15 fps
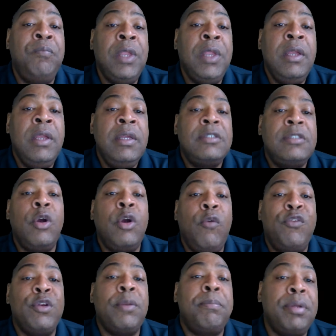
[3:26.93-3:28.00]
So
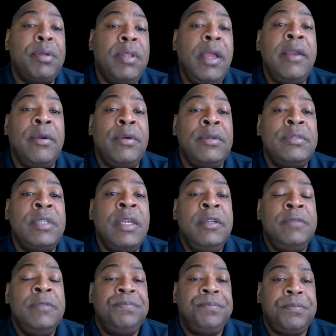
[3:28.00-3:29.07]
for the players,
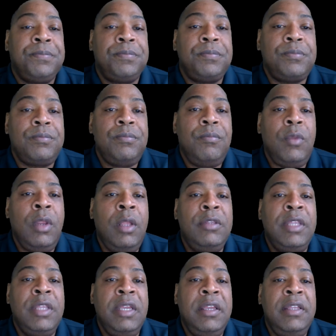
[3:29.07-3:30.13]

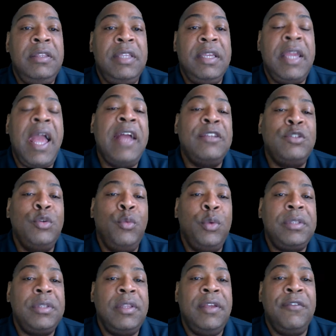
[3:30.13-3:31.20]
the guys who went
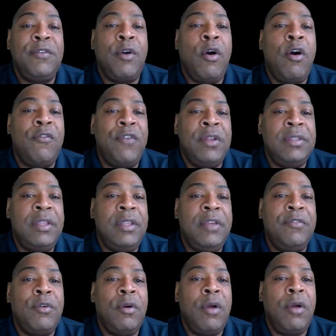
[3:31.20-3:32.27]
to LIV Golf and
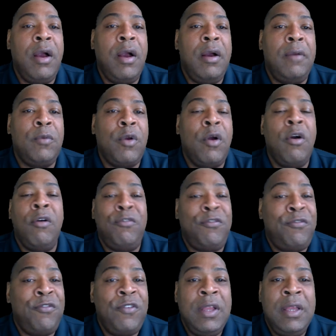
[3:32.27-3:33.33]
LIV Golf
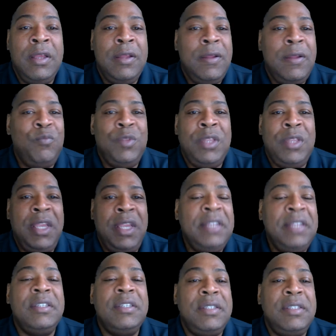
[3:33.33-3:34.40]

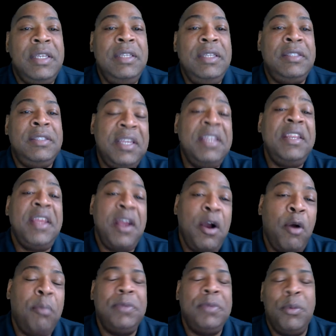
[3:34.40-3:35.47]
entity did
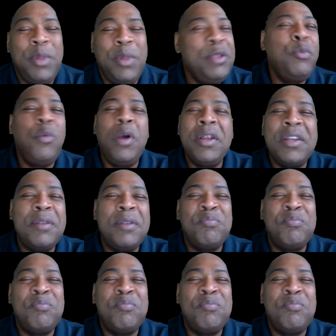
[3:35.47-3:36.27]
help them, whether you want to,